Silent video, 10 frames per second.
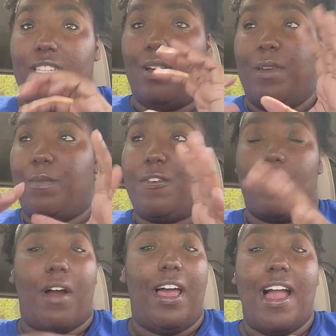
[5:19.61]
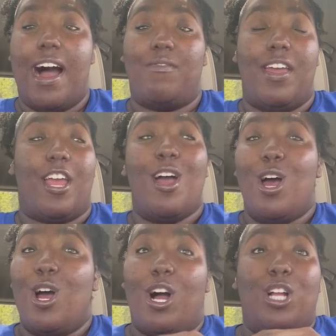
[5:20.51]
Some people could probably have like
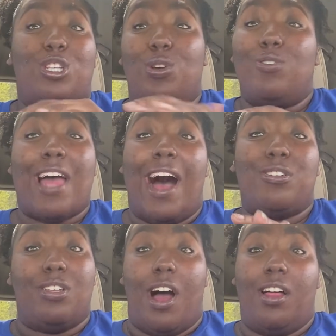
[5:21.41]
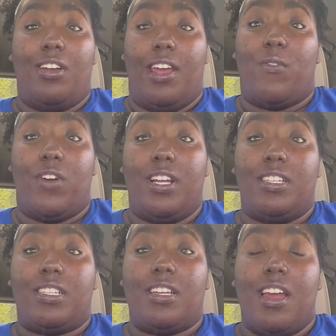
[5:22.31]
a $2,000
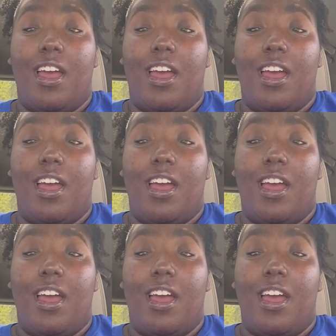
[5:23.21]
difference,